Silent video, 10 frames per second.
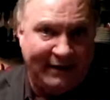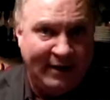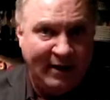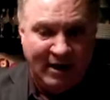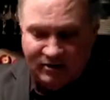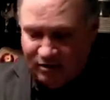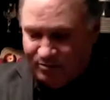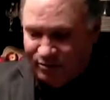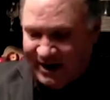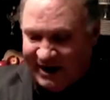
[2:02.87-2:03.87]
it. They're
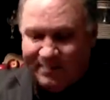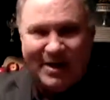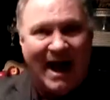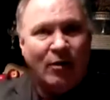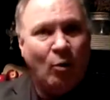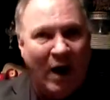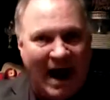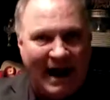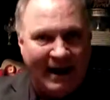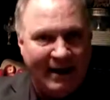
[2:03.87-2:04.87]
bringing it back.
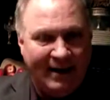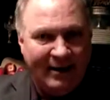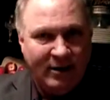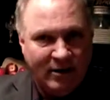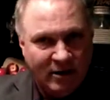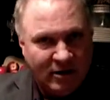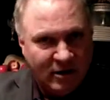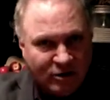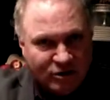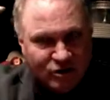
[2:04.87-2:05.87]
Why?
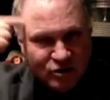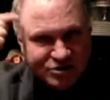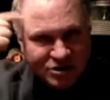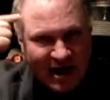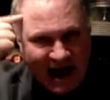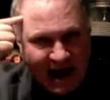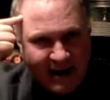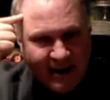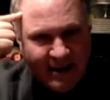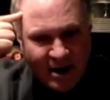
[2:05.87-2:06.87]
Use your
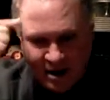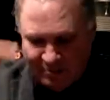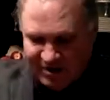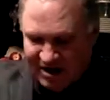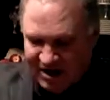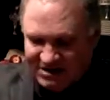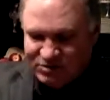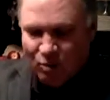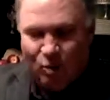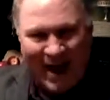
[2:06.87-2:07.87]
head.
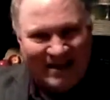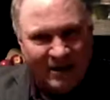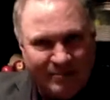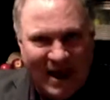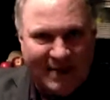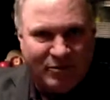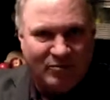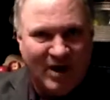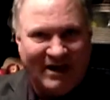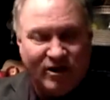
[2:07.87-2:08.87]
Because when the
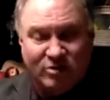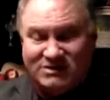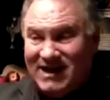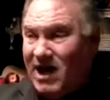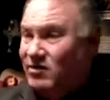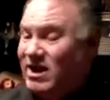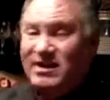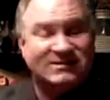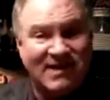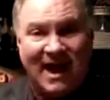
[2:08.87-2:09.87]
paper money goes down,
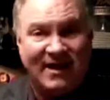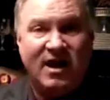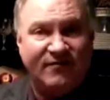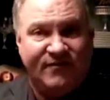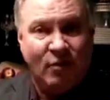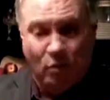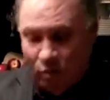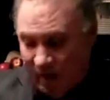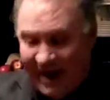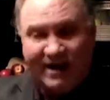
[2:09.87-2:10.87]
and it's not if,
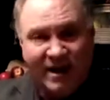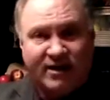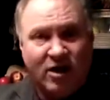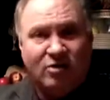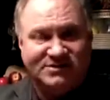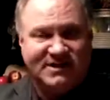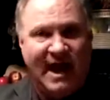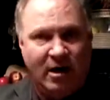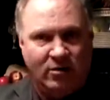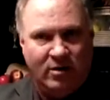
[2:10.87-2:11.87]
when it goes
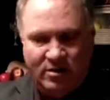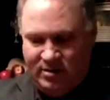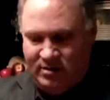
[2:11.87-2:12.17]
down,